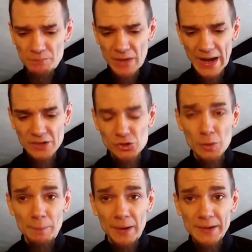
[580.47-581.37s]
and you
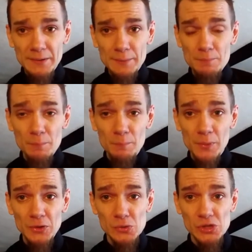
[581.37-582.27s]
combine them,
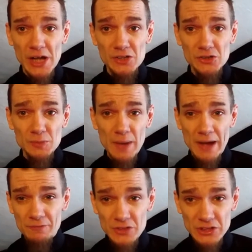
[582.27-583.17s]
but you change them
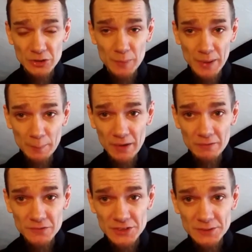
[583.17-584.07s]
every so many
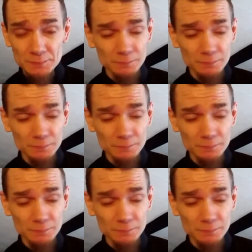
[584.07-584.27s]
months,